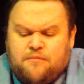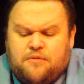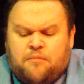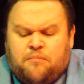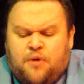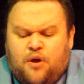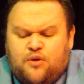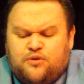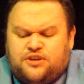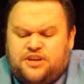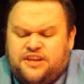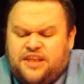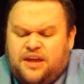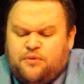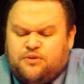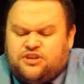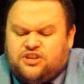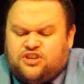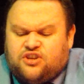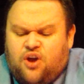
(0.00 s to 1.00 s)
but mostly
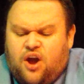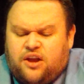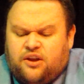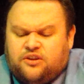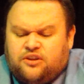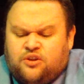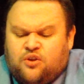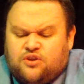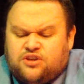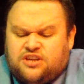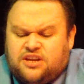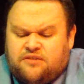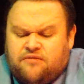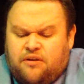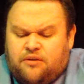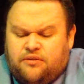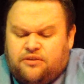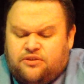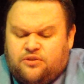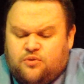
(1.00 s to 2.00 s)
they were silent, lost in
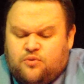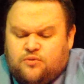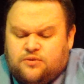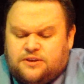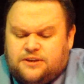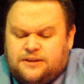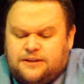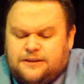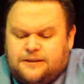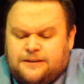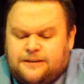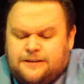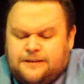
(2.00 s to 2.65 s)
their own thoughts.